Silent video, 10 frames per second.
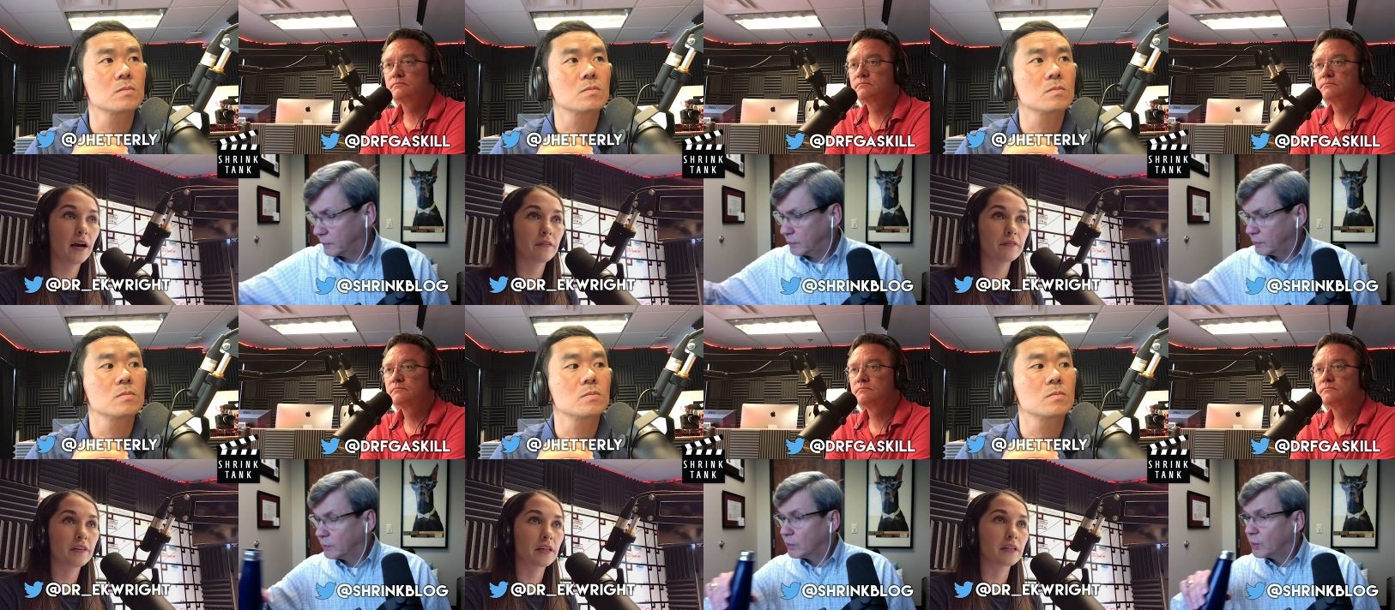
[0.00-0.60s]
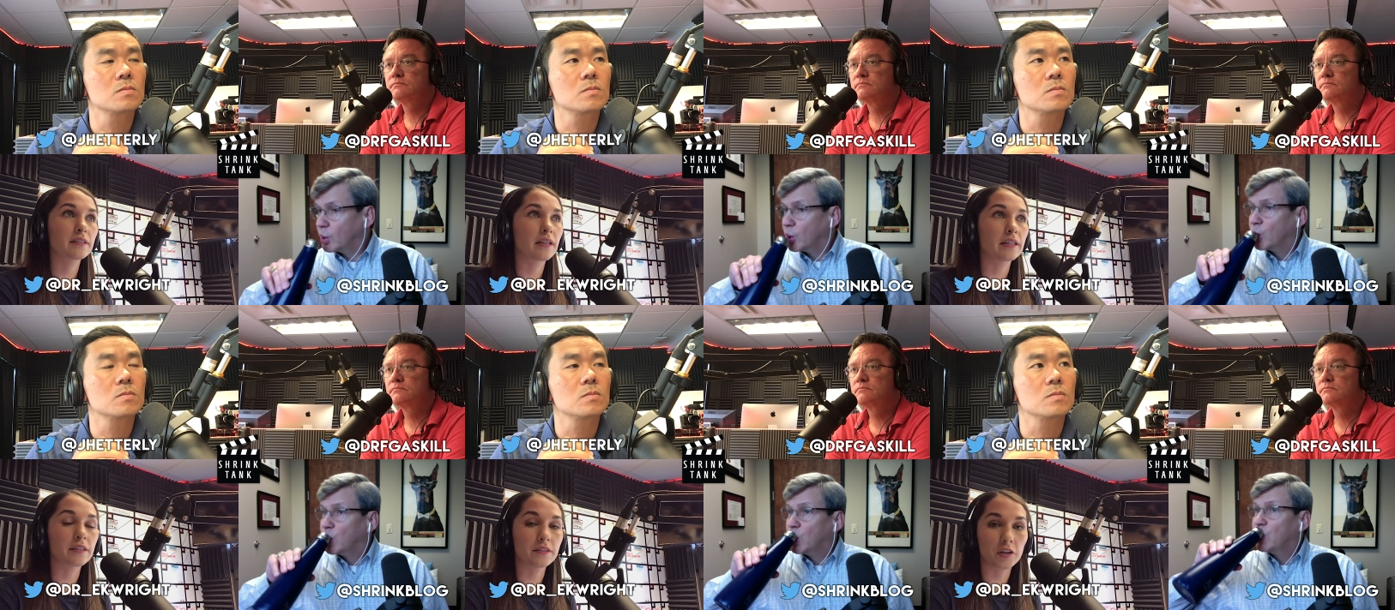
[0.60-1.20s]
Speaker 1: have things that
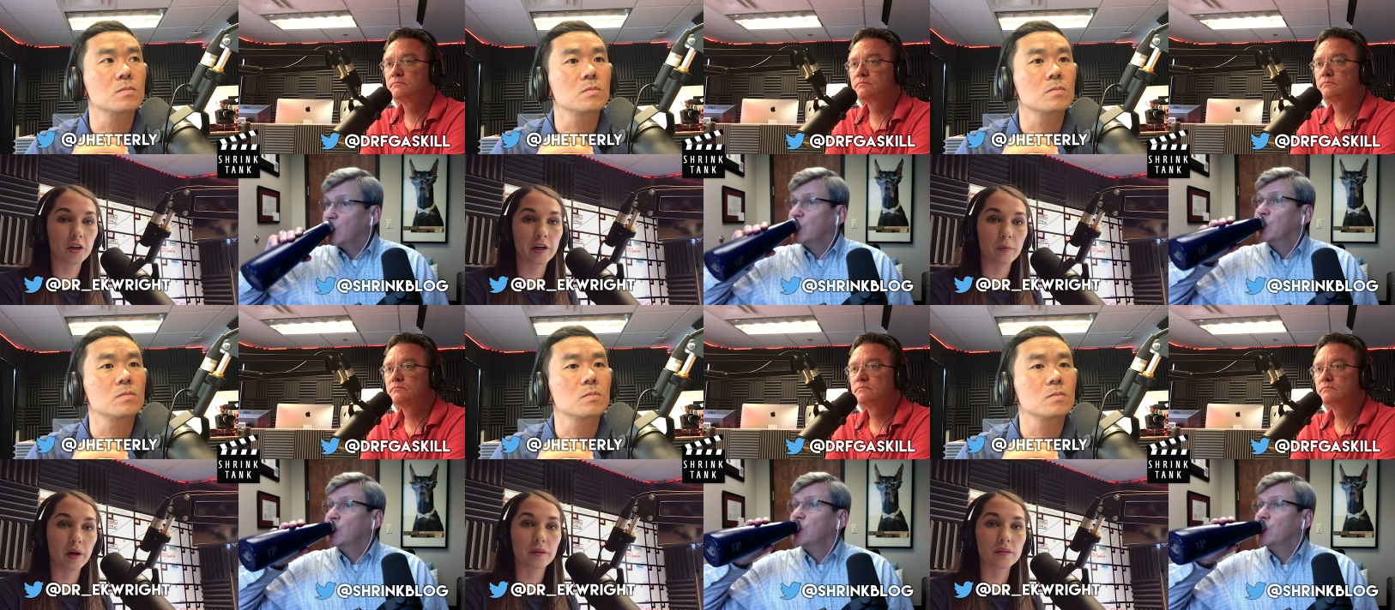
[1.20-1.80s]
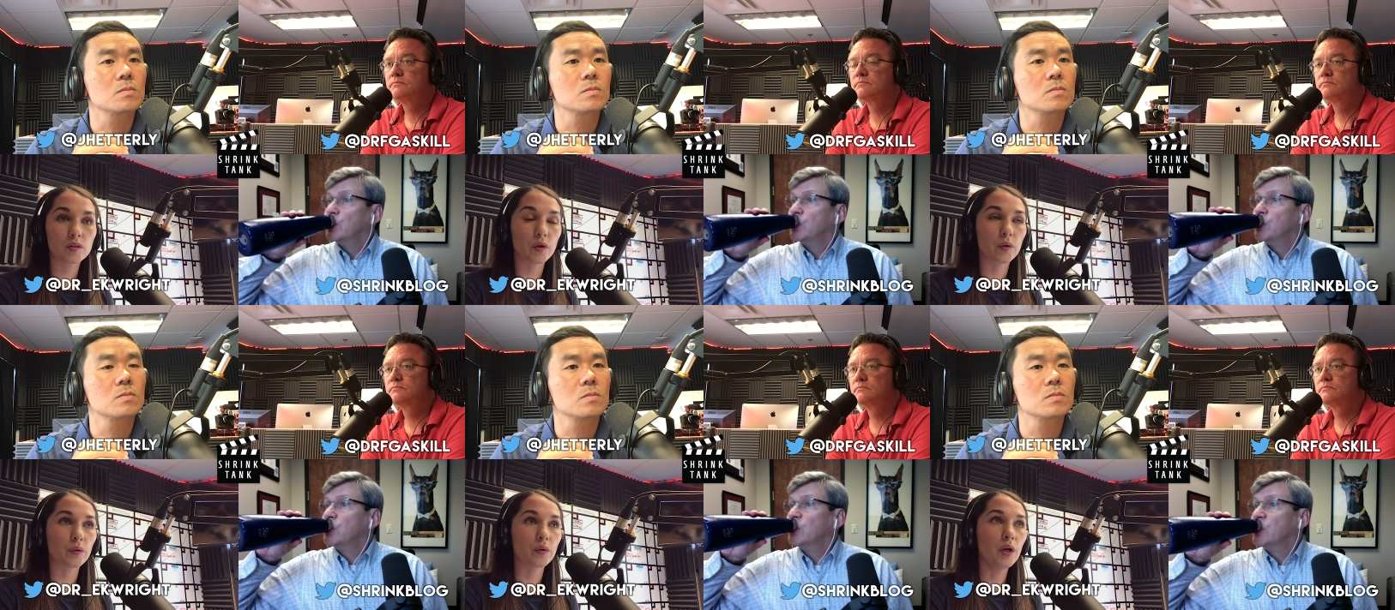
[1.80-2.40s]
I disagree with.
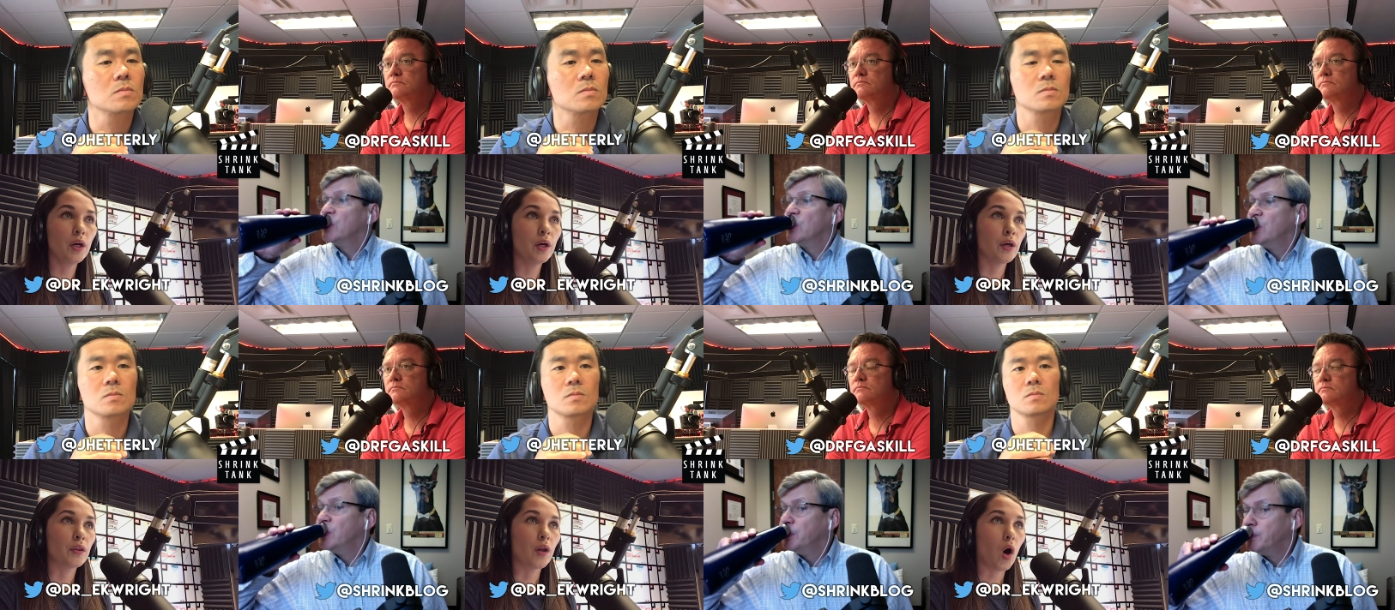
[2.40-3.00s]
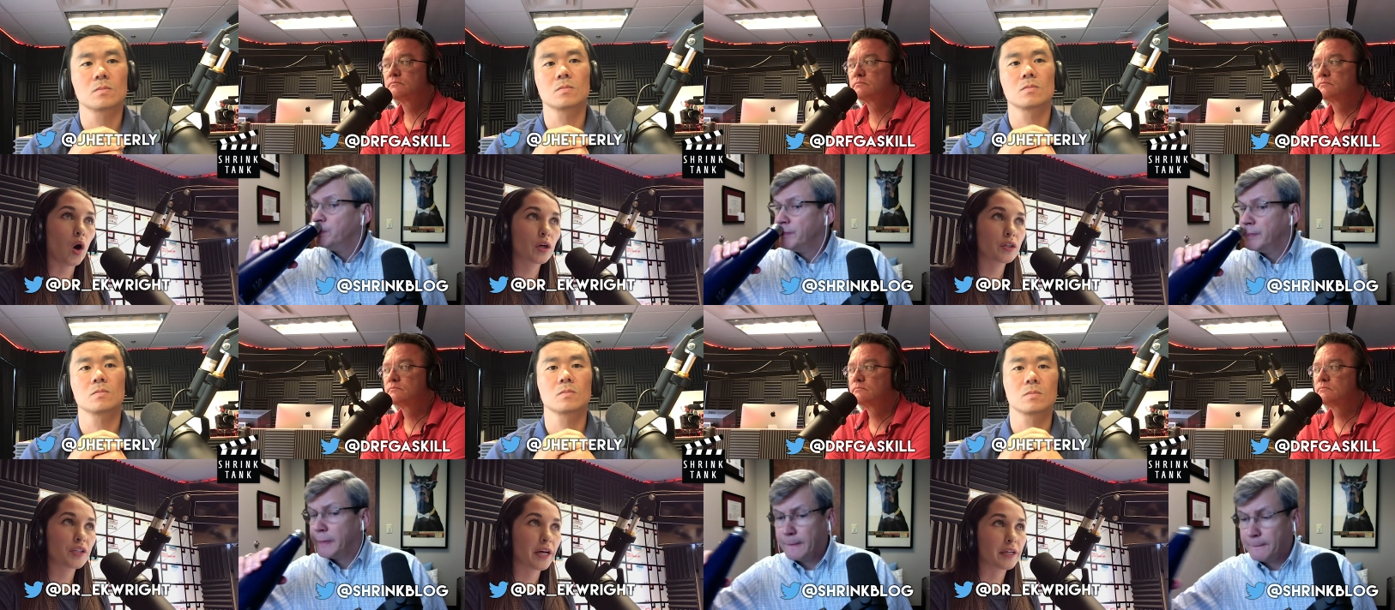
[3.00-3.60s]
So
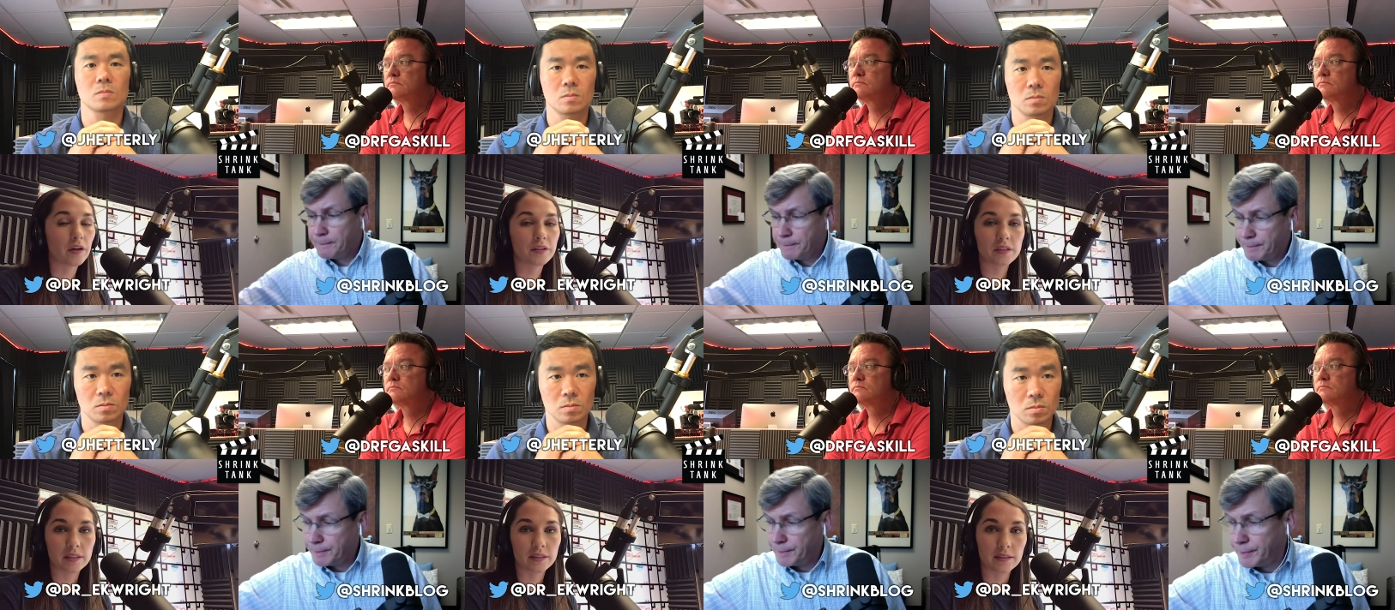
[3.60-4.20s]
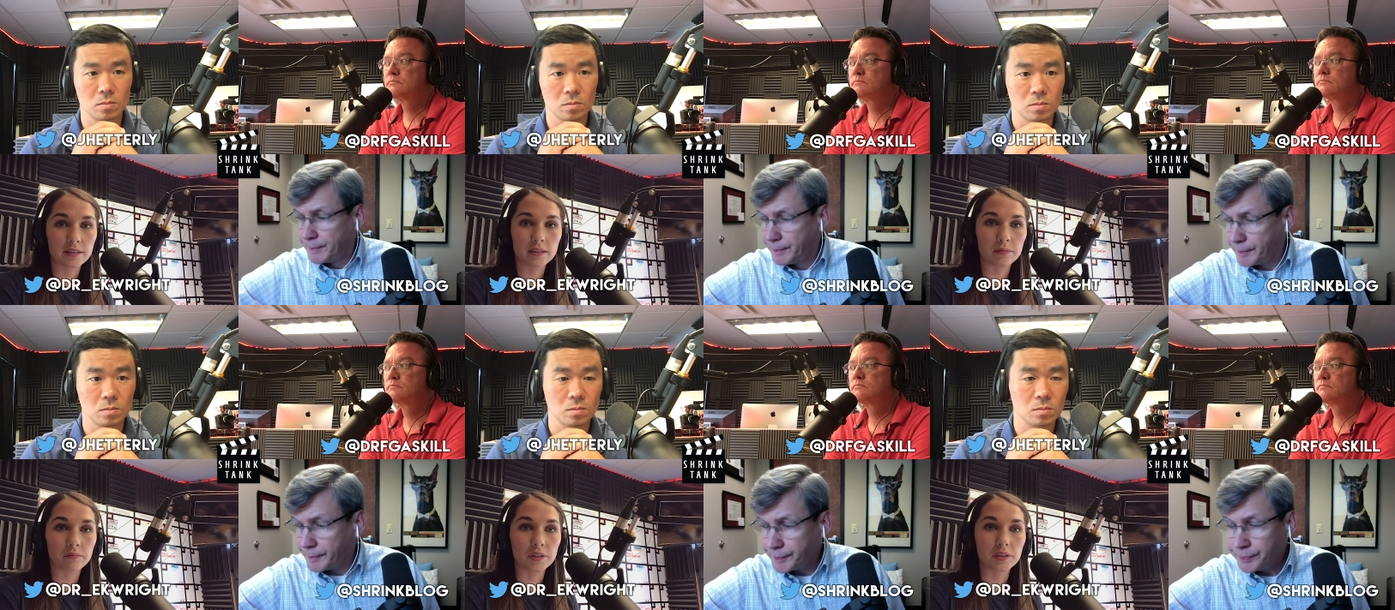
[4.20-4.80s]
our diagnostic
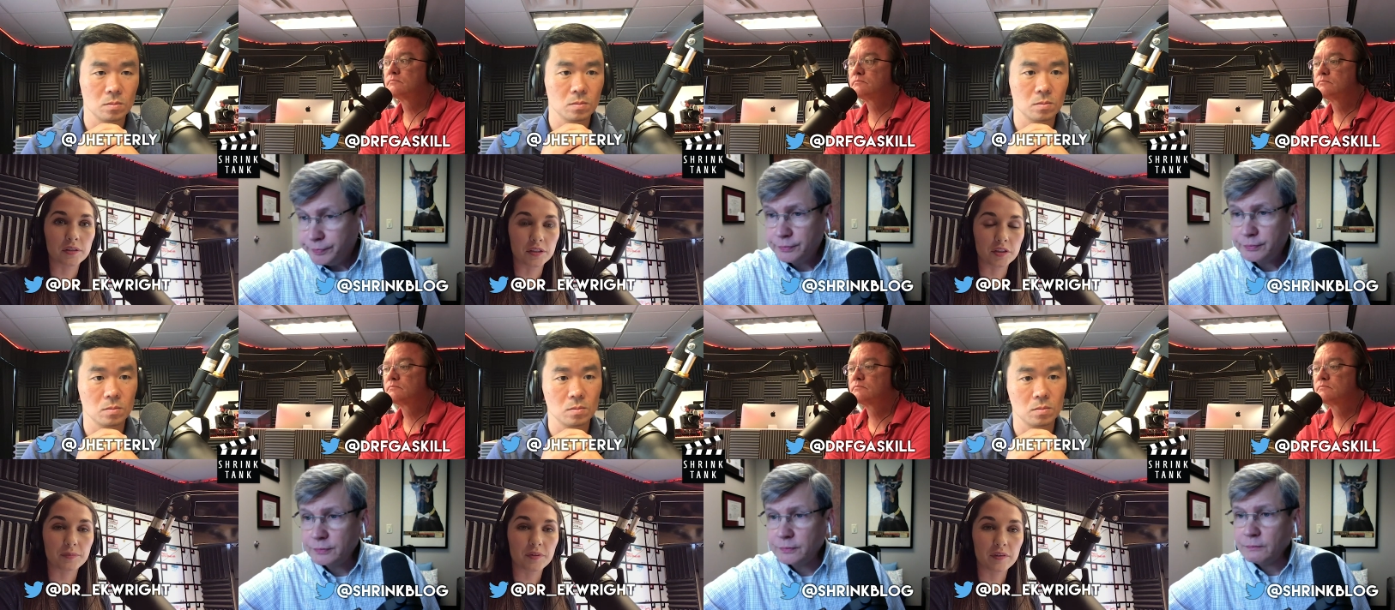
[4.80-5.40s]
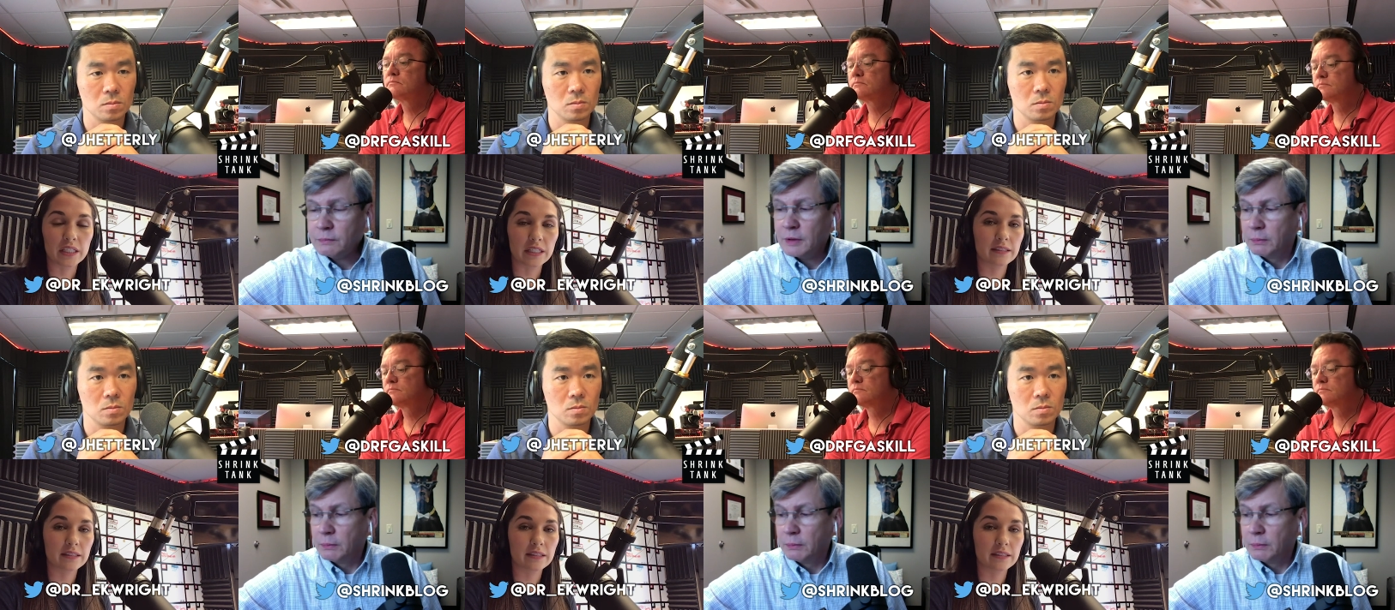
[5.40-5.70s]
system, in terms of the